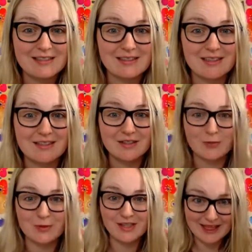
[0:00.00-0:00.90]
Augustus
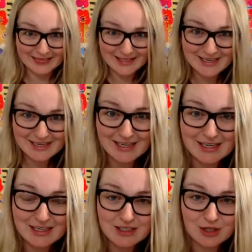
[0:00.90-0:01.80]
was leaning
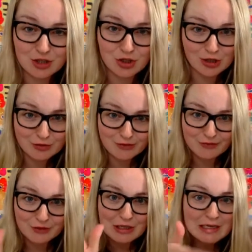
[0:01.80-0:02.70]
into the chocolate
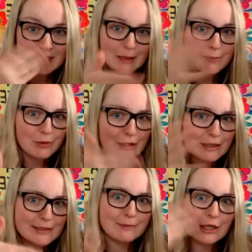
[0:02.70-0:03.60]
river and putting
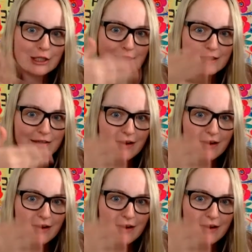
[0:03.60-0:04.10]
as much of the